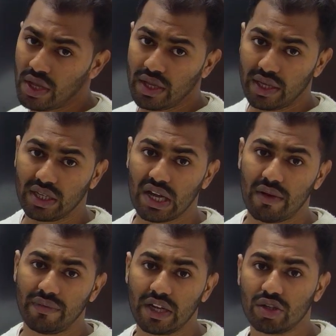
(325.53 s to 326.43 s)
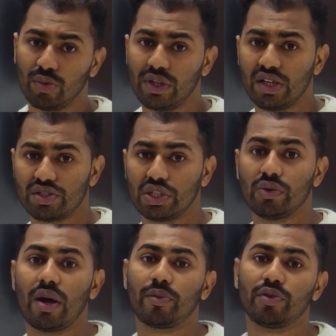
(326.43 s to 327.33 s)
In graphic novelist,
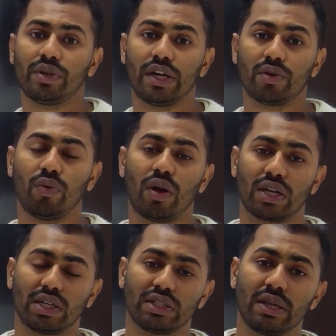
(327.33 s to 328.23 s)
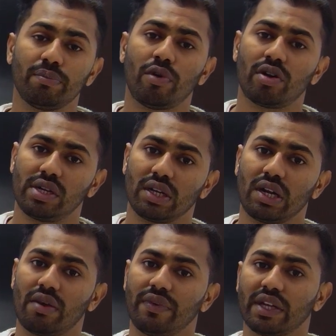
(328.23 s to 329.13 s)
you have to read what are the important
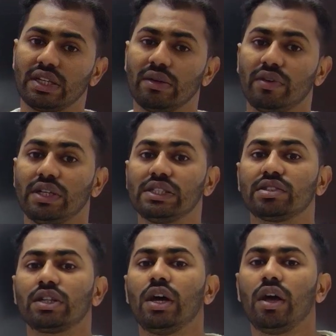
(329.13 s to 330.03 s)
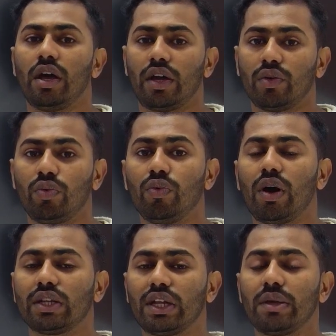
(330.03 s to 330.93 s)
graphic novels and who
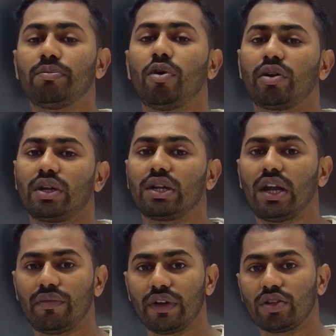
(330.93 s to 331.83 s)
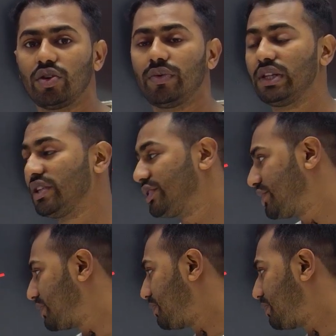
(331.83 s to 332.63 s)
are the important graphic novelists.